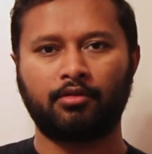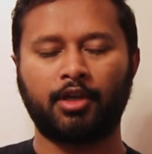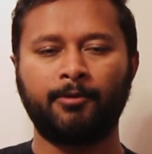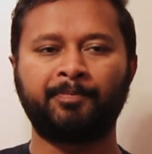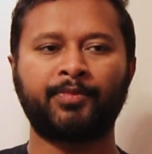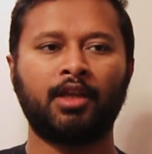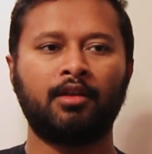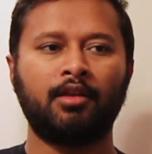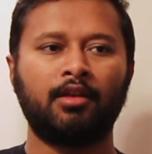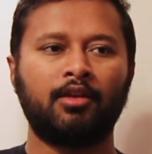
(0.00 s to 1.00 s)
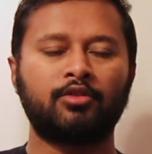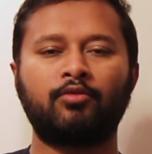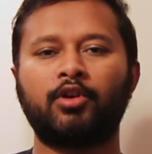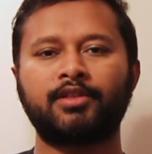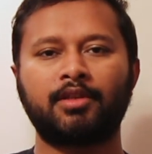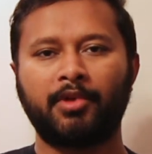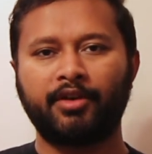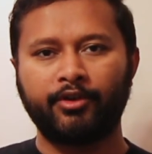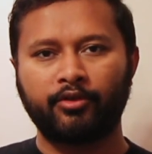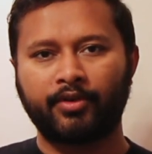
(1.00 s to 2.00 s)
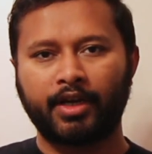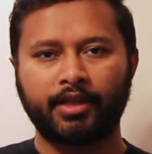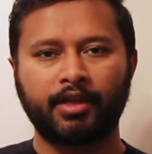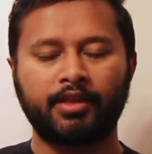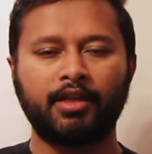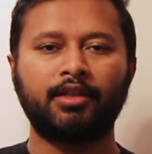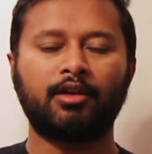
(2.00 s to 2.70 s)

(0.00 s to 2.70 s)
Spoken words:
Okay. So what is the benefit of category 3?